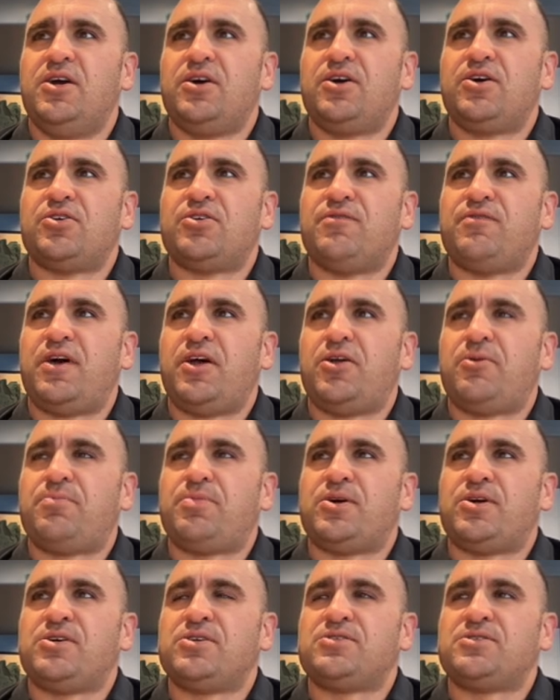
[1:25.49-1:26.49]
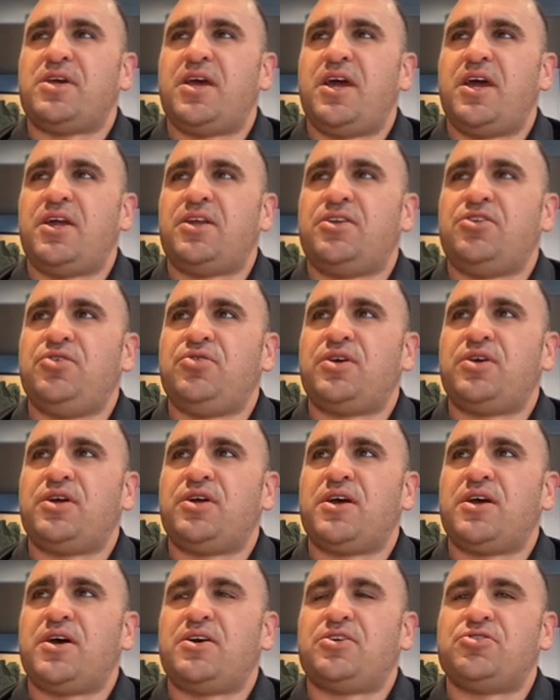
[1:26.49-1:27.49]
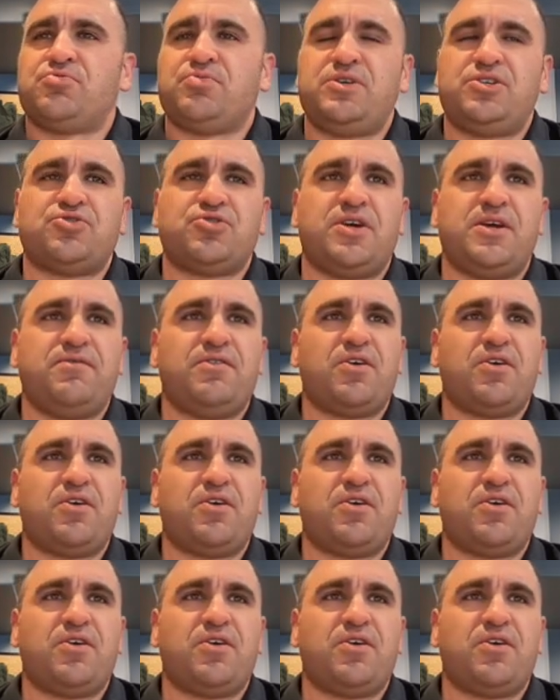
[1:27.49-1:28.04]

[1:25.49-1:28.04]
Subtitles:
go developers, and you can retrieve